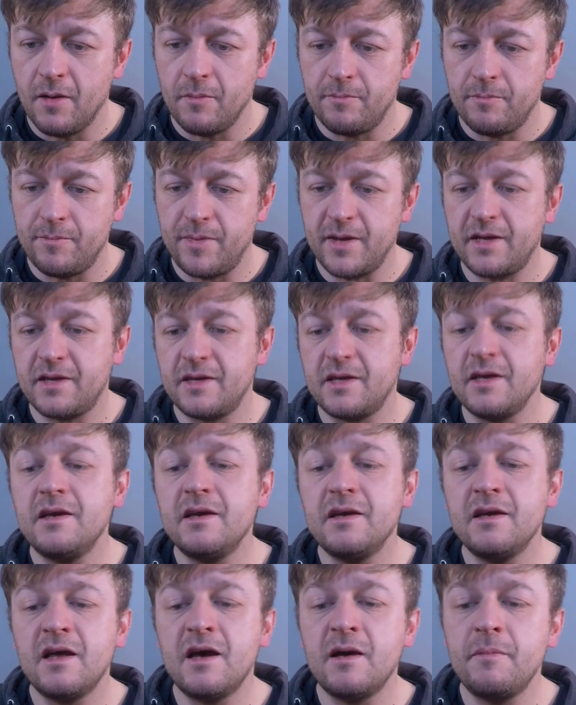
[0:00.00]
Pick
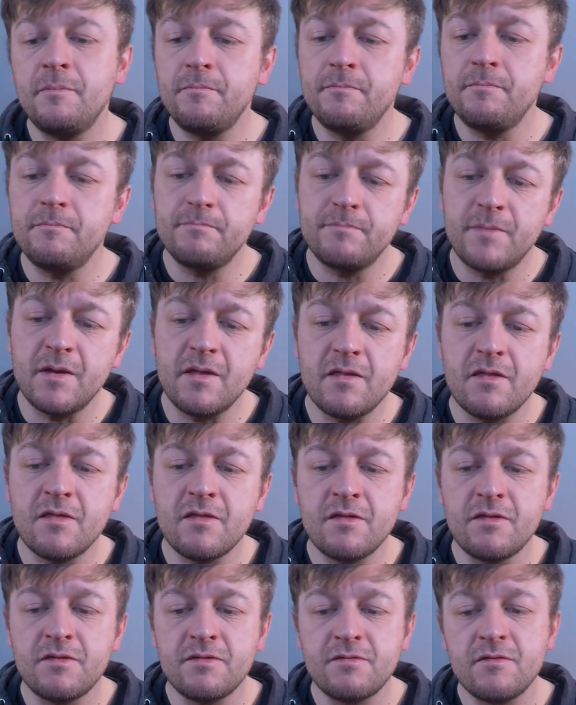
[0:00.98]
it up
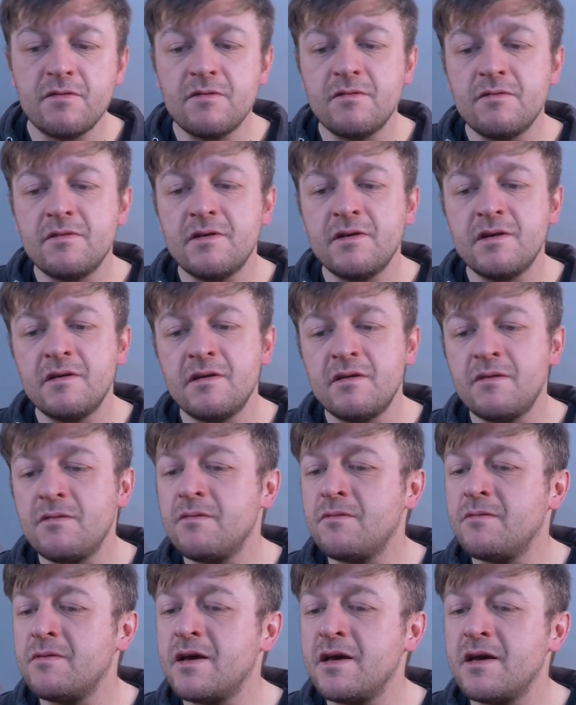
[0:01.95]
and throw it
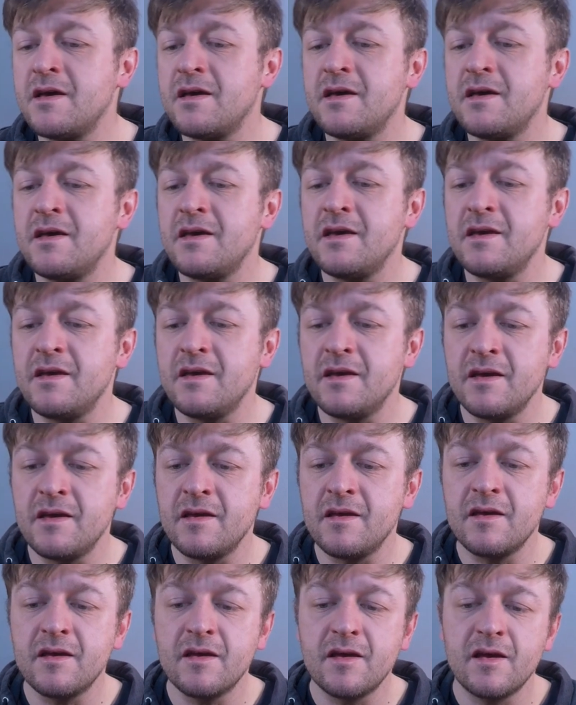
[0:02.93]
away.
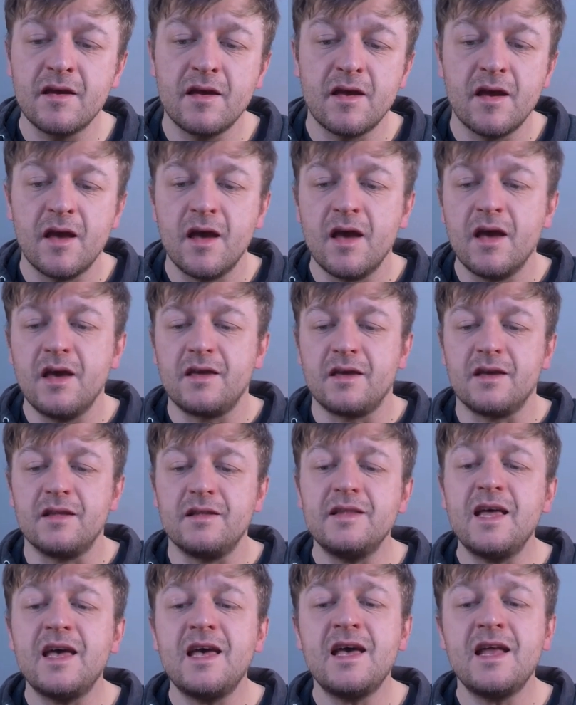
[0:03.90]
You're
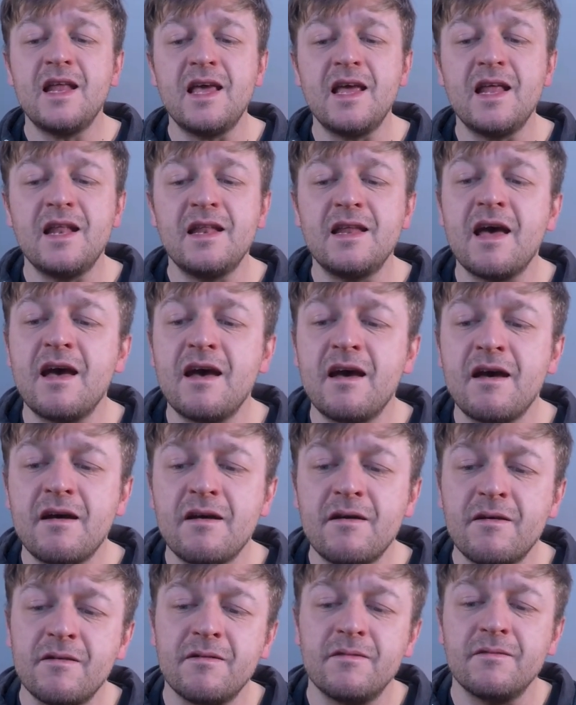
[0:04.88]
letting
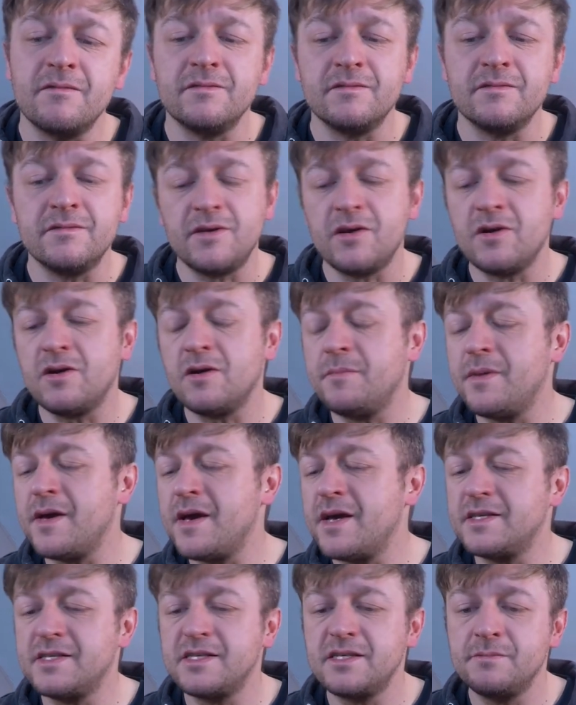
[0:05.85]
down your
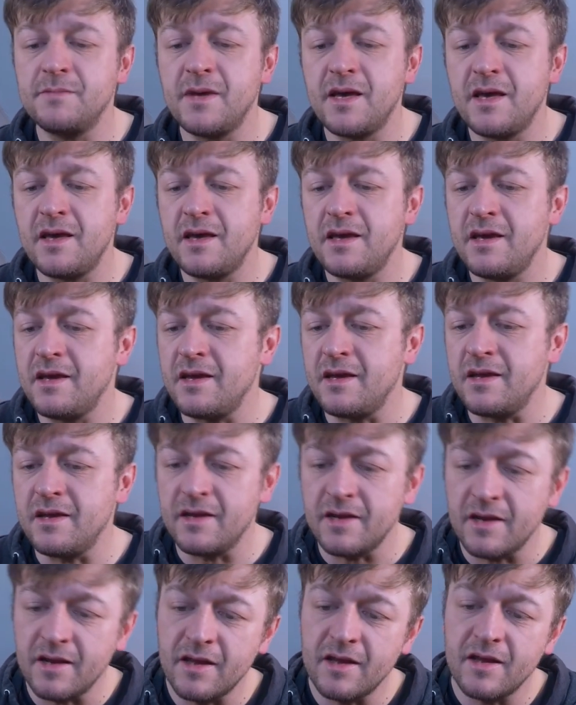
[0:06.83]
best mate.
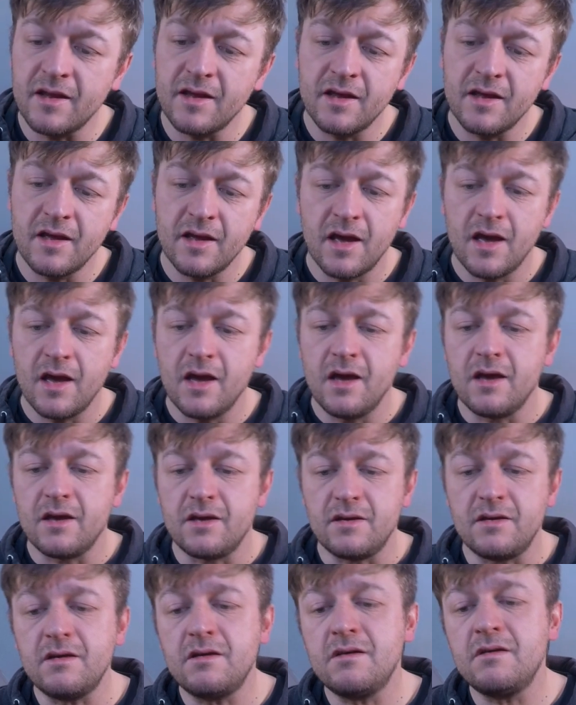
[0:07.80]

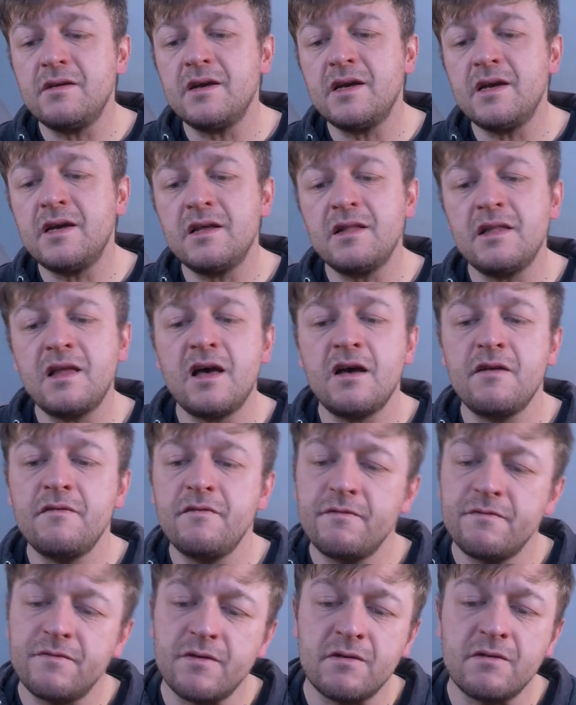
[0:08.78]
You're in
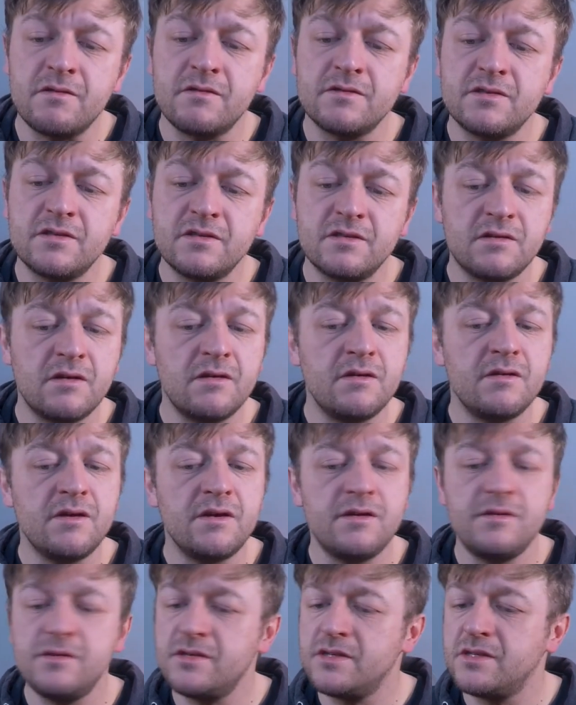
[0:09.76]
love, or so
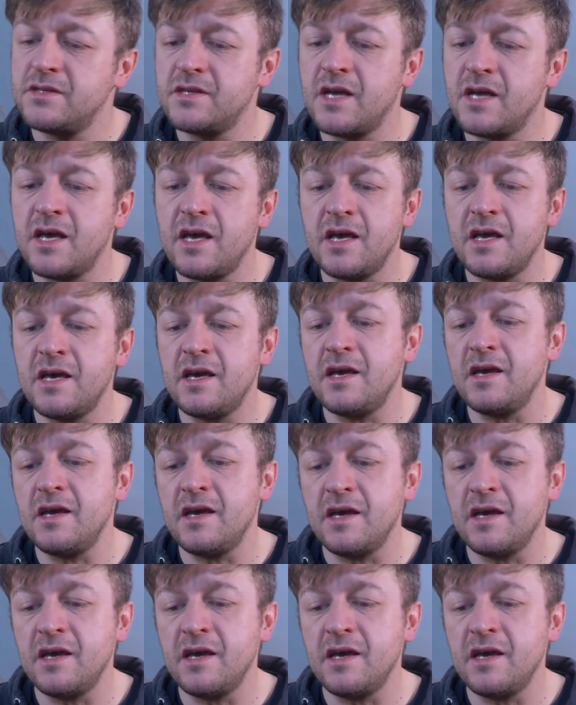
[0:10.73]
you say,